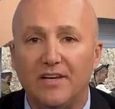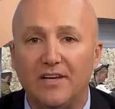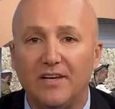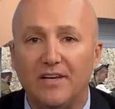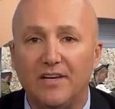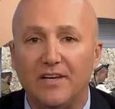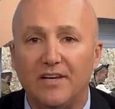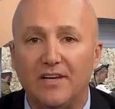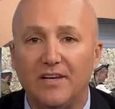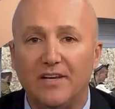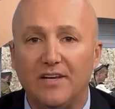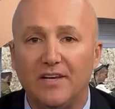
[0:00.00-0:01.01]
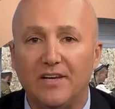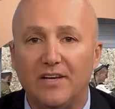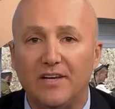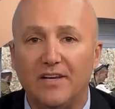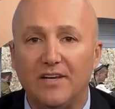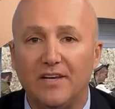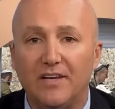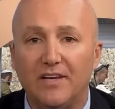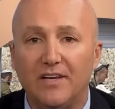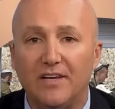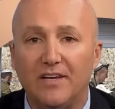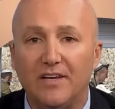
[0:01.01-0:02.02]

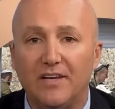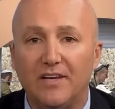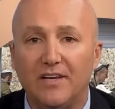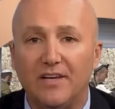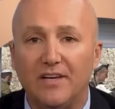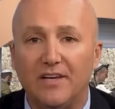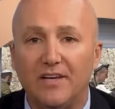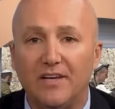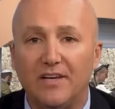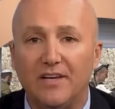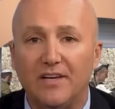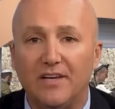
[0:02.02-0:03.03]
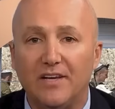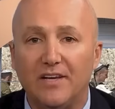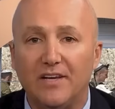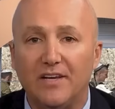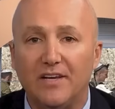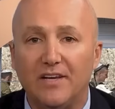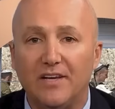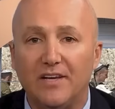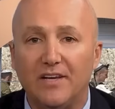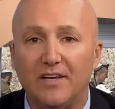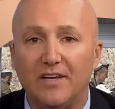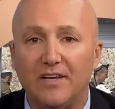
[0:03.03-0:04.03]

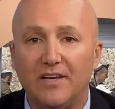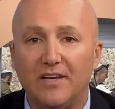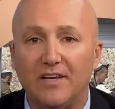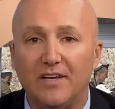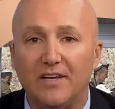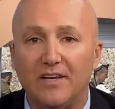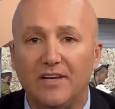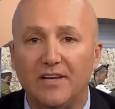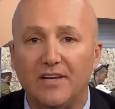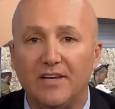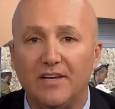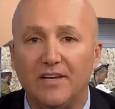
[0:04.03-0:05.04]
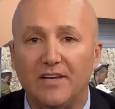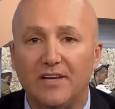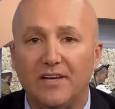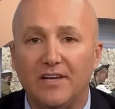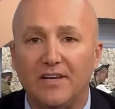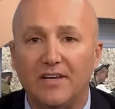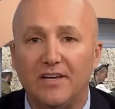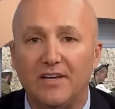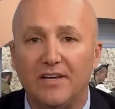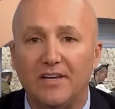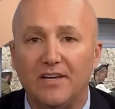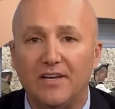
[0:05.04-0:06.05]

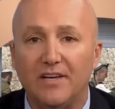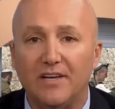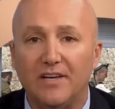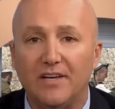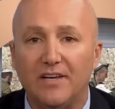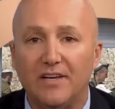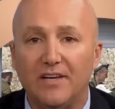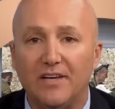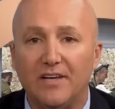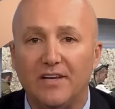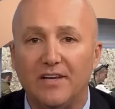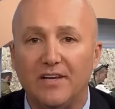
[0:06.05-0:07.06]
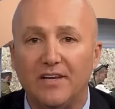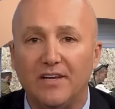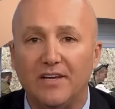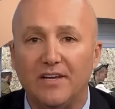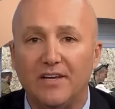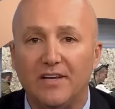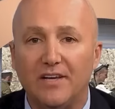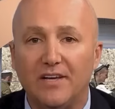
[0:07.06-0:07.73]
[no speech]